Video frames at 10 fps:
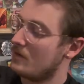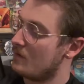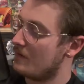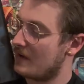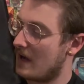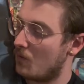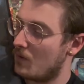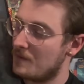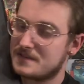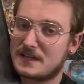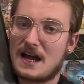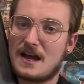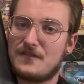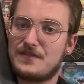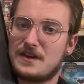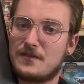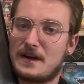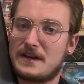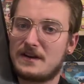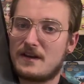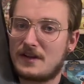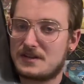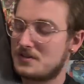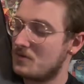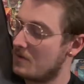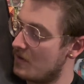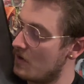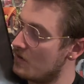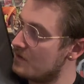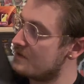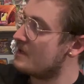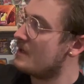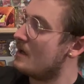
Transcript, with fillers: We've got Whimsicott V right here. I've got two of those.